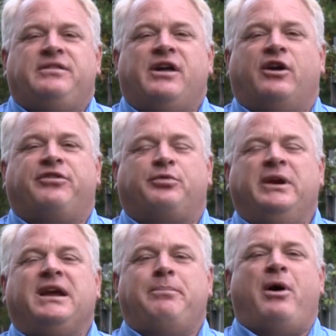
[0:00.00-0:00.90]
There are
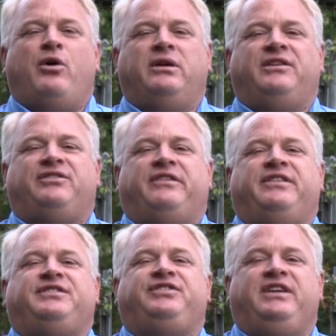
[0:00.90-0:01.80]
3 components
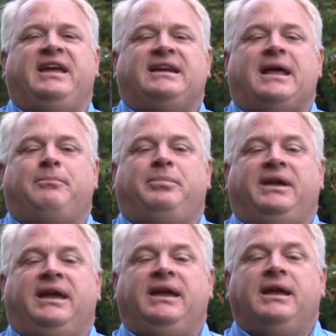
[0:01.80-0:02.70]
of the
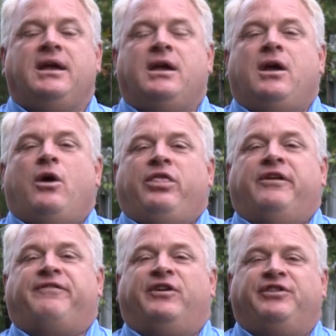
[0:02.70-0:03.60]
CNMP.
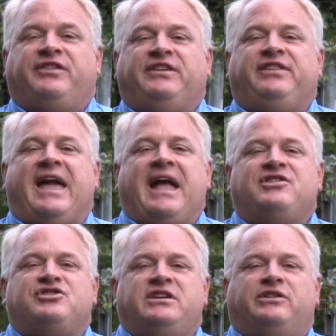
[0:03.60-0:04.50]
The first is the
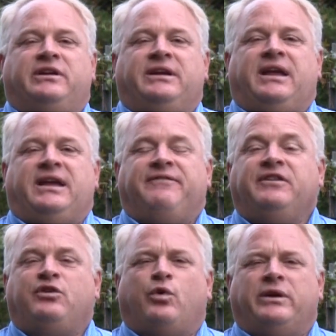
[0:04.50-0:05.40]
Engineering,
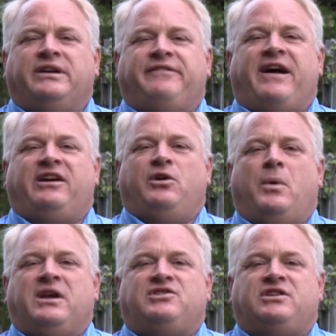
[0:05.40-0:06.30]
Inventory, and
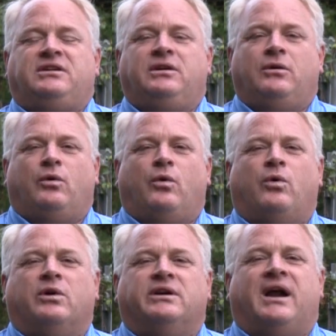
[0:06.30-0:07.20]
Evaluation,
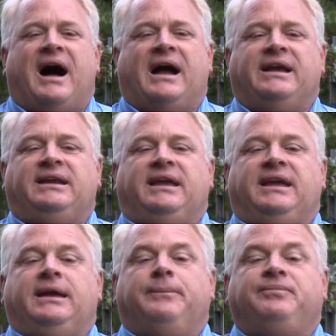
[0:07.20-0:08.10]
or
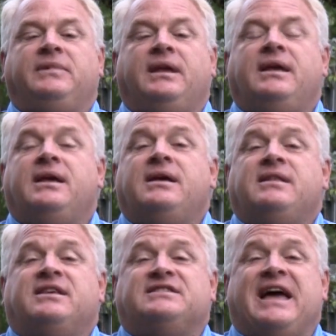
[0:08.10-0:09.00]
I&E.
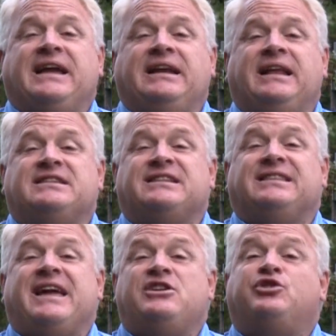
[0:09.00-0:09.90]
The second is the
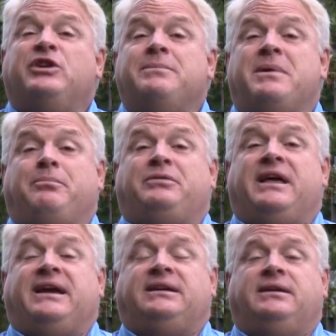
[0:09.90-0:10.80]
Land Treatment
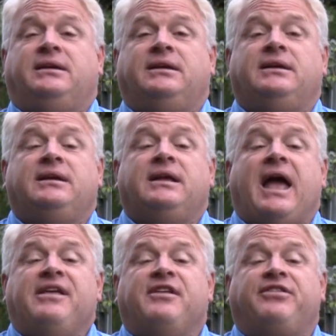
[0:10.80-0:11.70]
Plan,
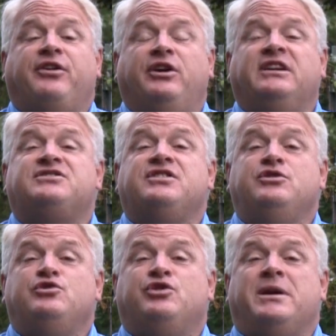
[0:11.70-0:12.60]
and the third is the
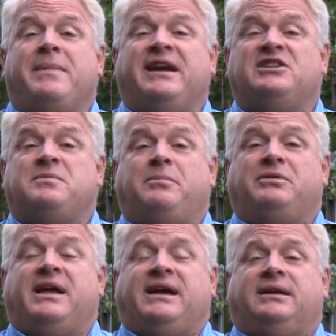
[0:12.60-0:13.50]
Nutrient Management
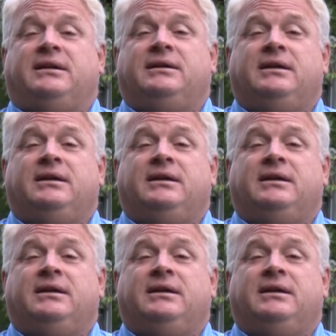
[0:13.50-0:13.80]
Plan.